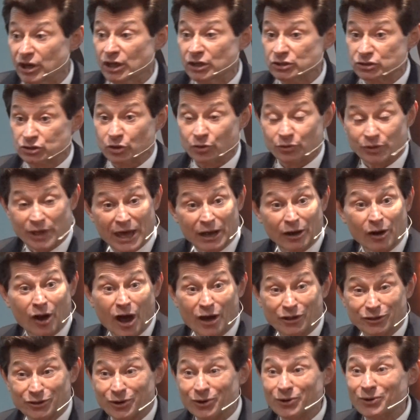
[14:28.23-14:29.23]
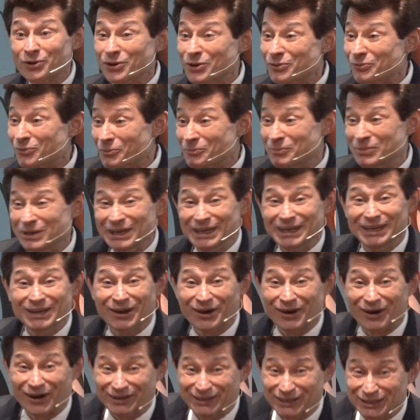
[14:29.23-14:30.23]
So that author will
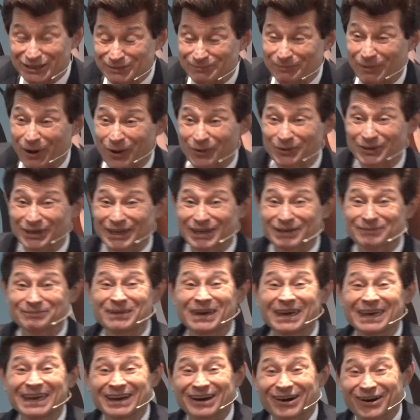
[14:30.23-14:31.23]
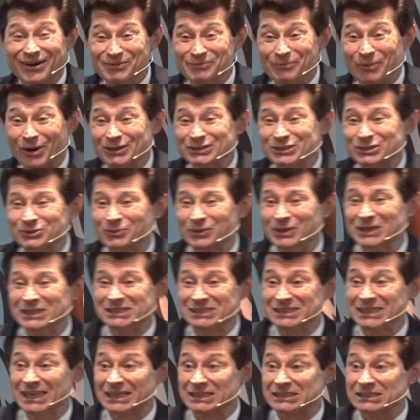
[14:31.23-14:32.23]
be on this podium on March
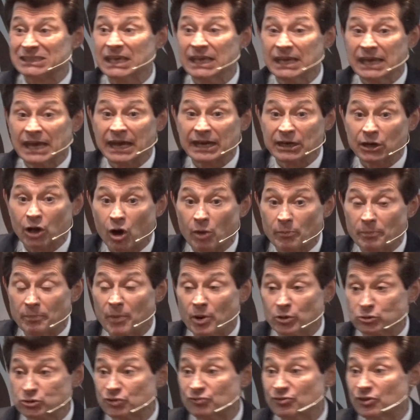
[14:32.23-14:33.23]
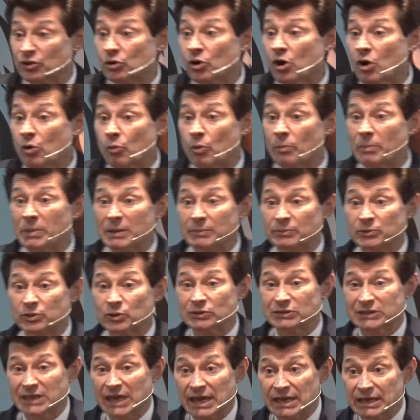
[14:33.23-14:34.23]
26th, and I hope most of you will be able to
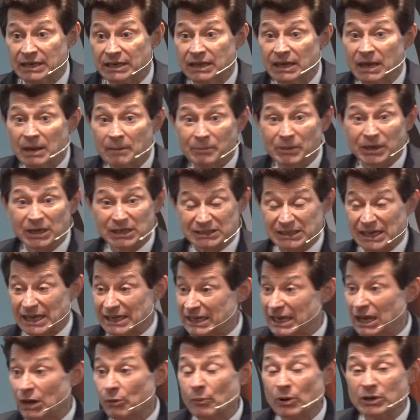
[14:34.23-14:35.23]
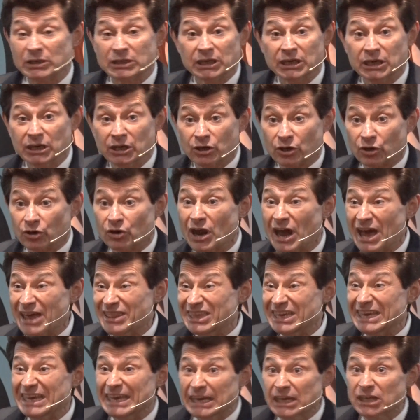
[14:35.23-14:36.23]
attend, because I can't wait to hear
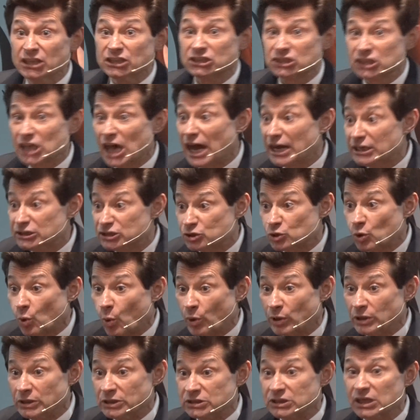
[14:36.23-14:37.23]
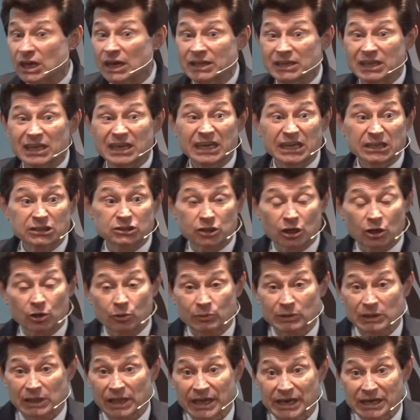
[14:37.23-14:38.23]
the inside stories that he's going to
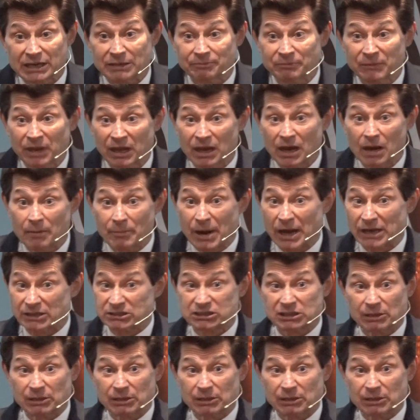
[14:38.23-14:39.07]
relate about